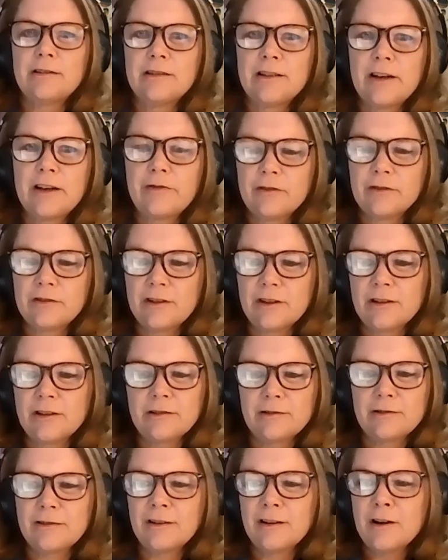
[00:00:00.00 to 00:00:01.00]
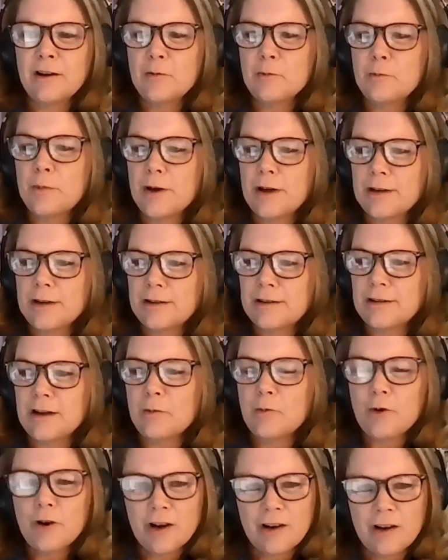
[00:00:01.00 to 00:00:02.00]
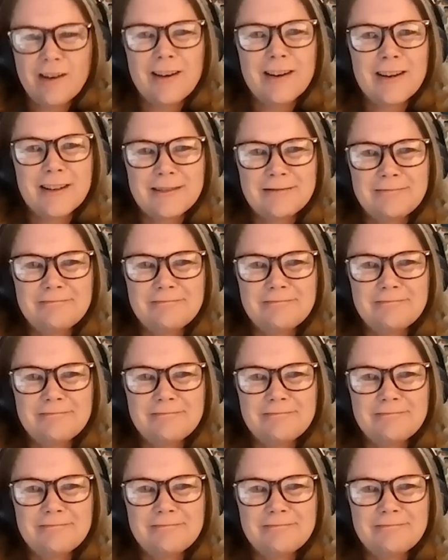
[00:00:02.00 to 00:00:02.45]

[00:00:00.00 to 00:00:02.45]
Never, you know, but I'm working on it.